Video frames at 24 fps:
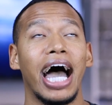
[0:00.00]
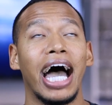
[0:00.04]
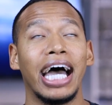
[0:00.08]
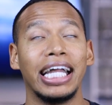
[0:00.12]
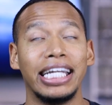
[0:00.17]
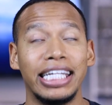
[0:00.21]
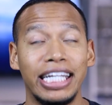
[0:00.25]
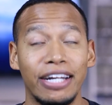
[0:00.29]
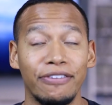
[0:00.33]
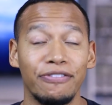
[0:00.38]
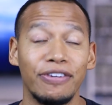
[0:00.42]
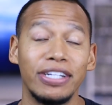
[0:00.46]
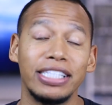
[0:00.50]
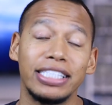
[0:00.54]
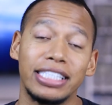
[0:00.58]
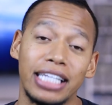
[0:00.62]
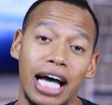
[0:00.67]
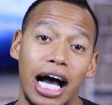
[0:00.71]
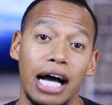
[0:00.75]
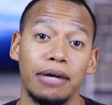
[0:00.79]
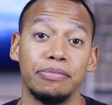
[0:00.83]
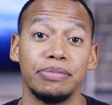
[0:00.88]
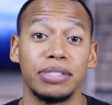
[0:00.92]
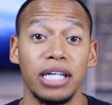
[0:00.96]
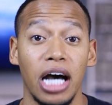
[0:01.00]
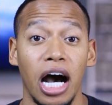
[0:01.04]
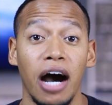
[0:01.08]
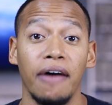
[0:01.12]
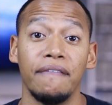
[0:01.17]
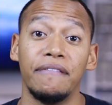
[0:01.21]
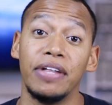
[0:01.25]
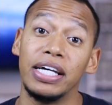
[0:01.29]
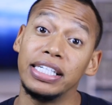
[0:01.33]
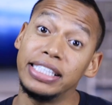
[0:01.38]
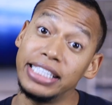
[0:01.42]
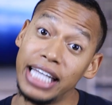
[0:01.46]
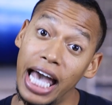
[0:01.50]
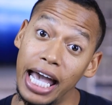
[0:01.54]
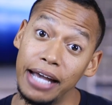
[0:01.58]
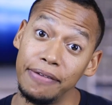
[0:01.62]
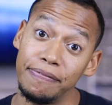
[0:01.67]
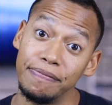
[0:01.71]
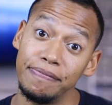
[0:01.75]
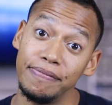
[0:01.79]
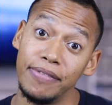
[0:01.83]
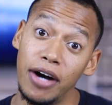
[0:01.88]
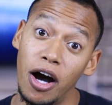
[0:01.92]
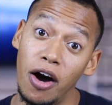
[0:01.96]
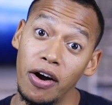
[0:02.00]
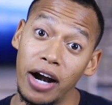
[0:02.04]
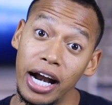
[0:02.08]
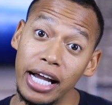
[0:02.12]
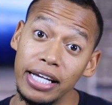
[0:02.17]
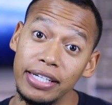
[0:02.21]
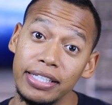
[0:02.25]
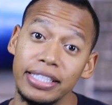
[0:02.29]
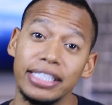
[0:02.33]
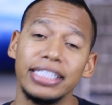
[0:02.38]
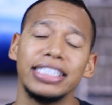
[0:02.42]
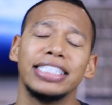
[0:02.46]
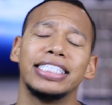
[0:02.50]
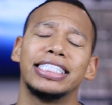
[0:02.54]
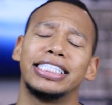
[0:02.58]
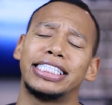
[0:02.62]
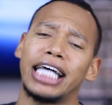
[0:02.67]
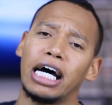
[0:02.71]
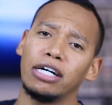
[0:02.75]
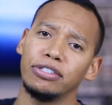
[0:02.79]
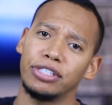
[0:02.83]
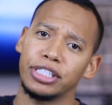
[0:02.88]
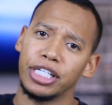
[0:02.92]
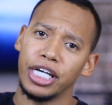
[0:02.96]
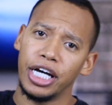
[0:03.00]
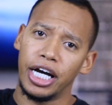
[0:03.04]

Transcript: at different times of the day. All right, sounds